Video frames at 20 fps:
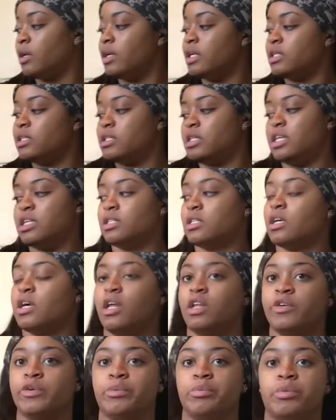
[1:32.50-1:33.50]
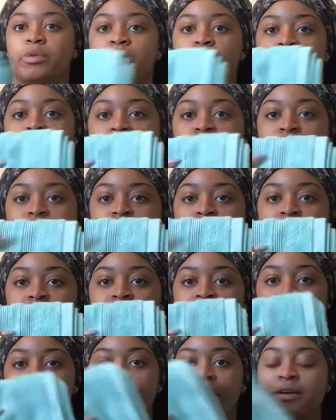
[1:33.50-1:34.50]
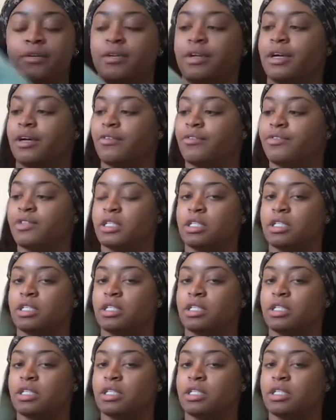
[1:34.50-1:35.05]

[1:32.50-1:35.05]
is this color blue. I don't know if